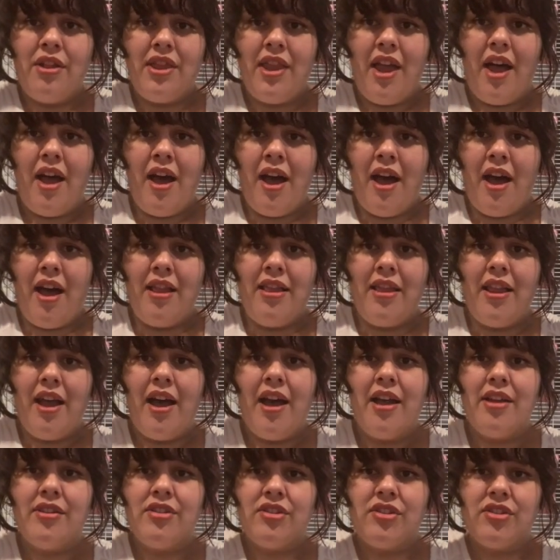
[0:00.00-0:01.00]
la,
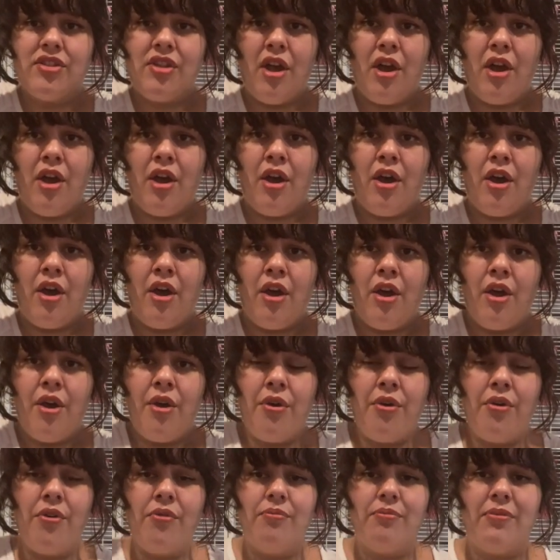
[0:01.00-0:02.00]
la,
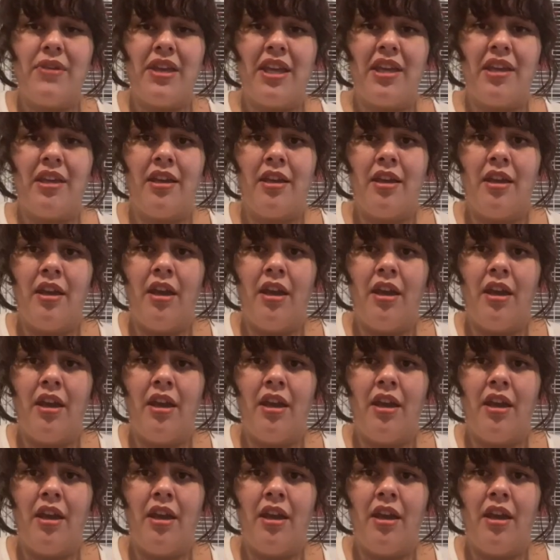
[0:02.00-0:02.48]
so, mi.